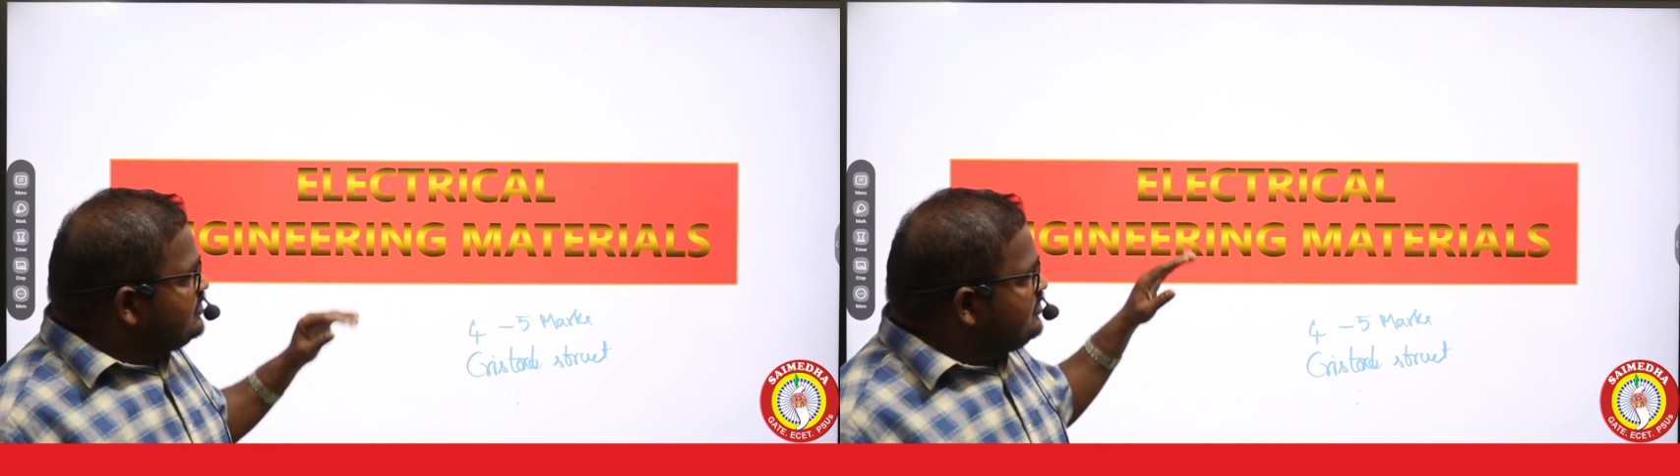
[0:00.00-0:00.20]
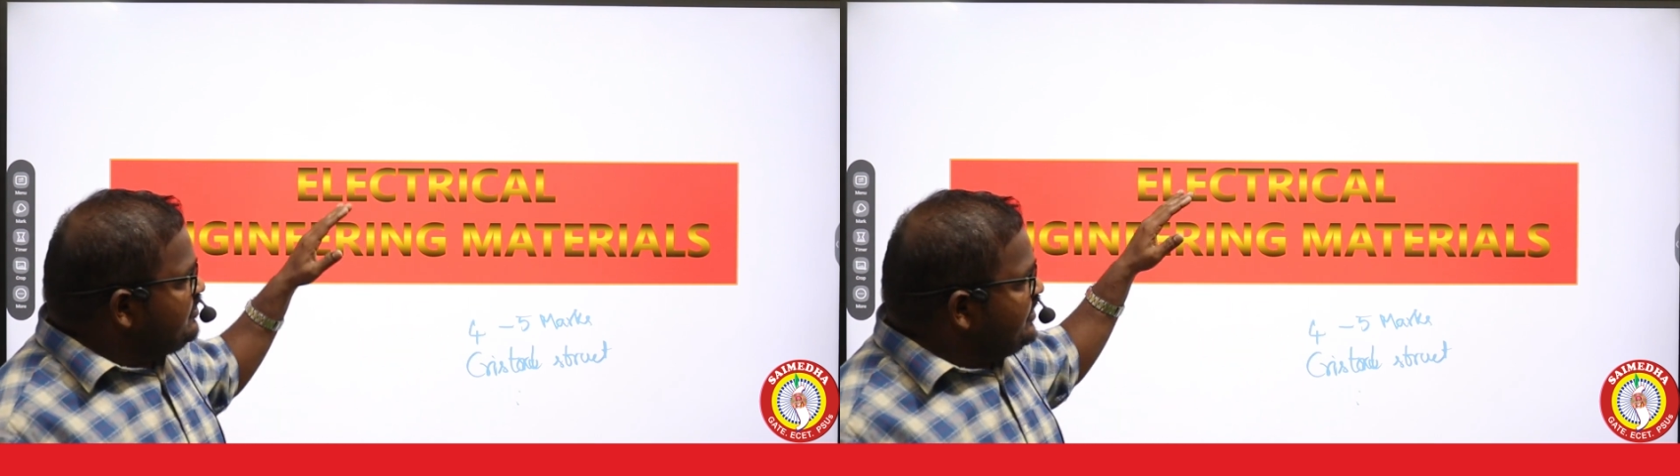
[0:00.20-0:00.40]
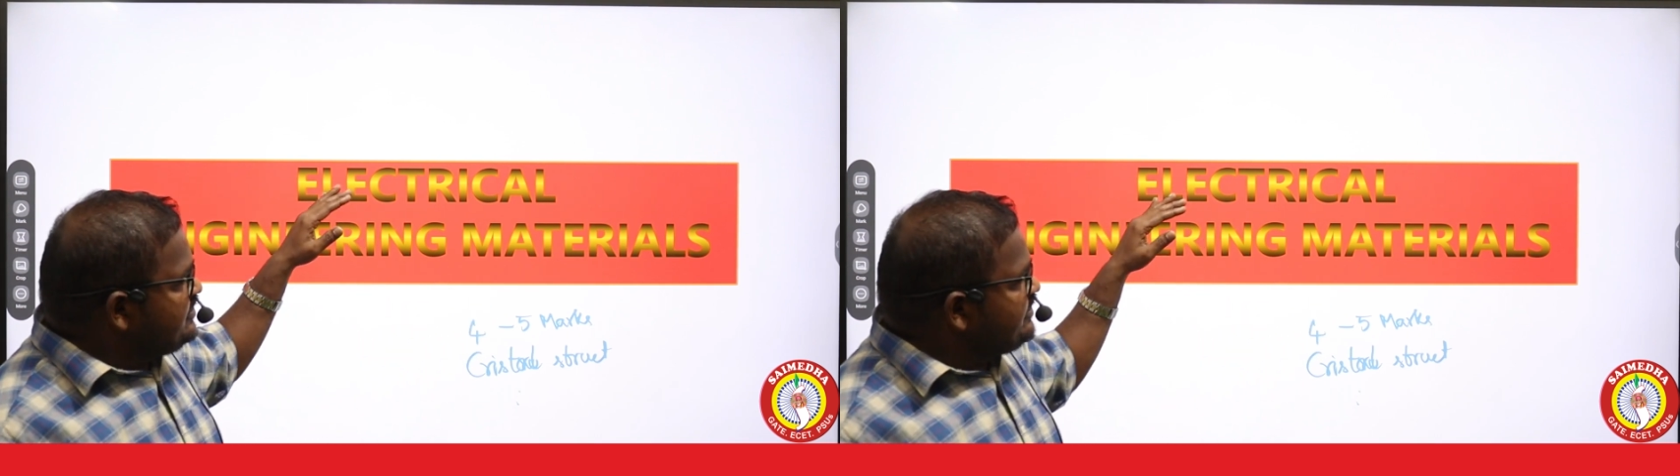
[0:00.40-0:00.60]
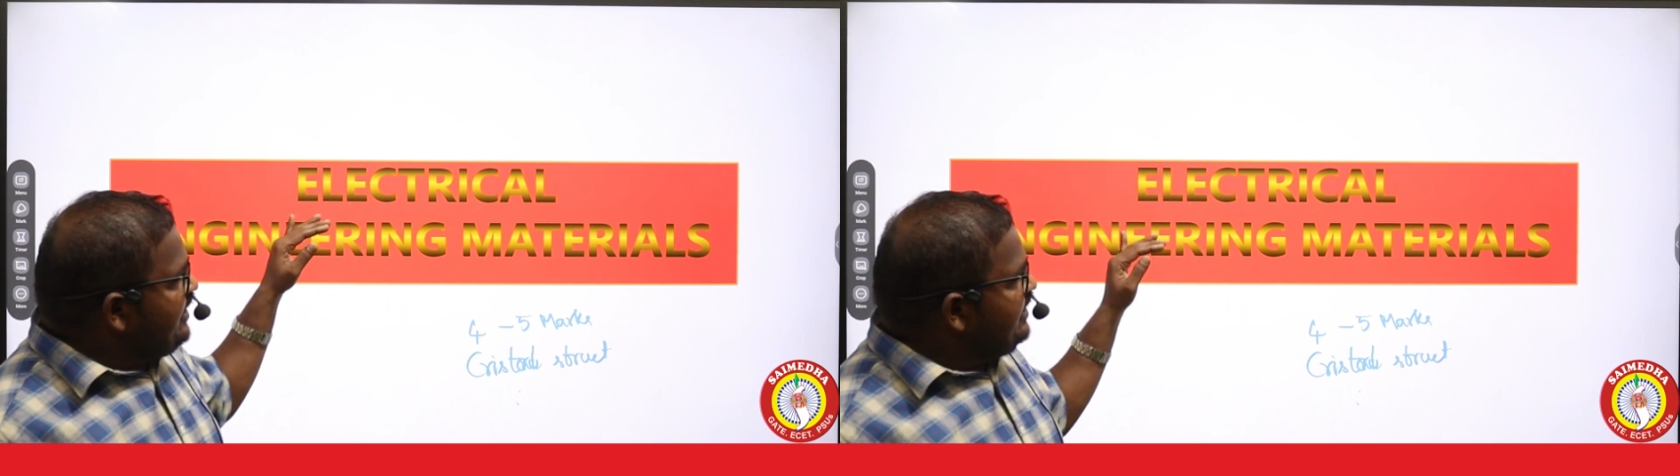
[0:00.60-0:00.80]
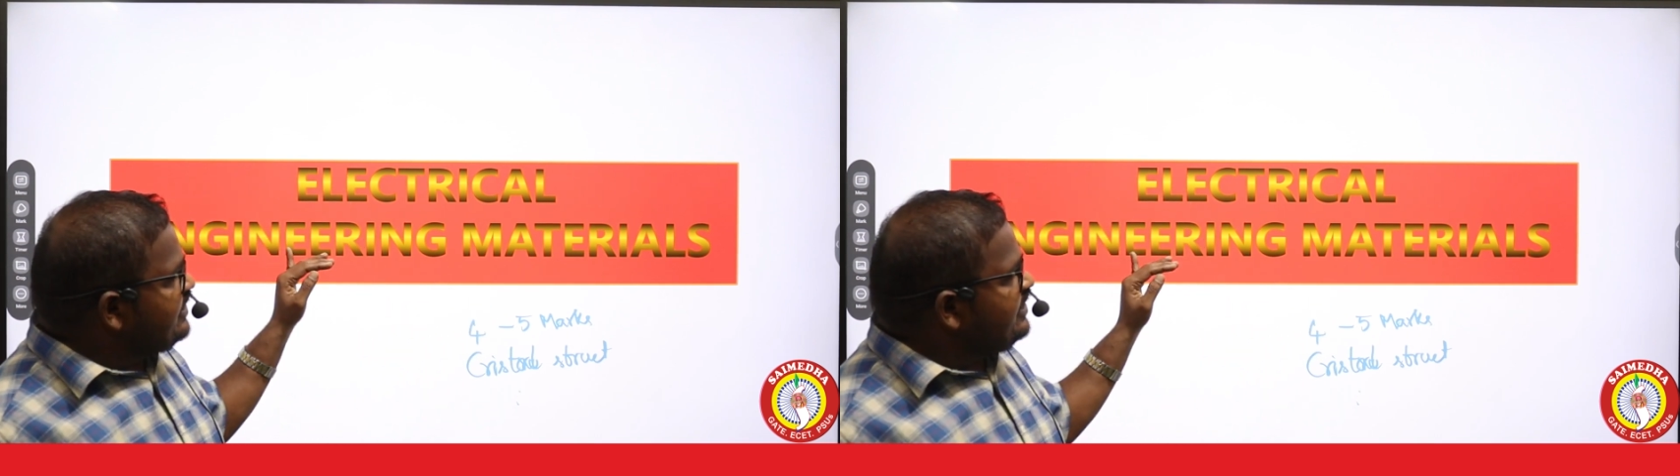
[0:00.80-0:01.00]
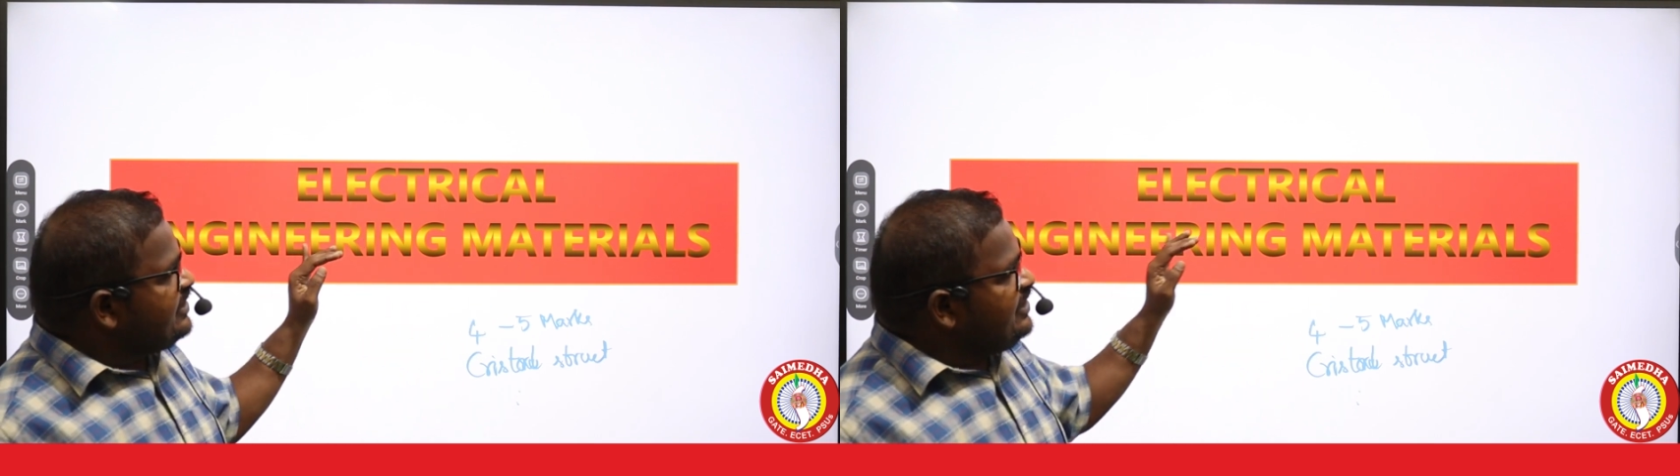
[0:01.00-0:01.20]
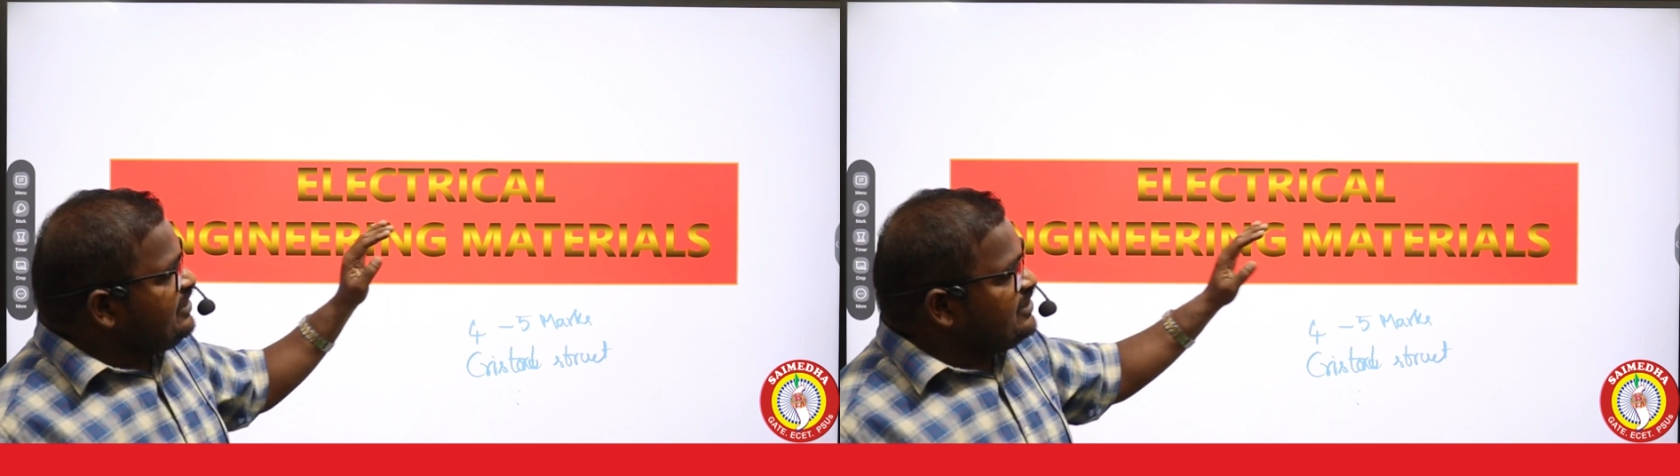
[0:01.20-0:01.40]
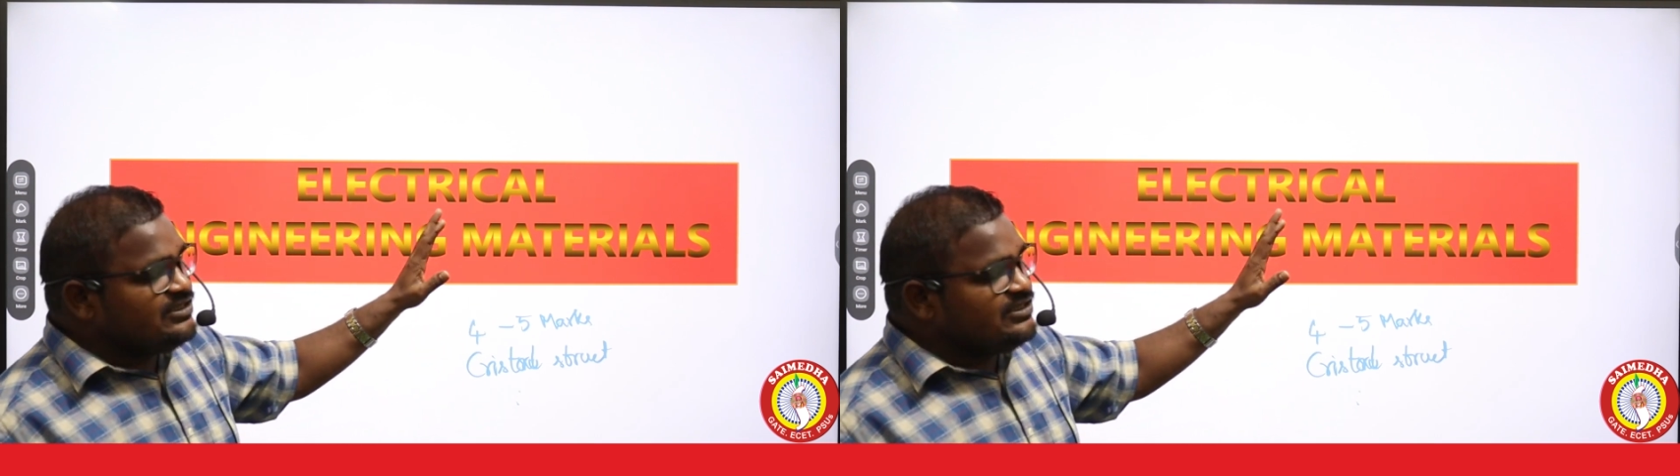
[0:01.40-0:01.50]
so that is electrical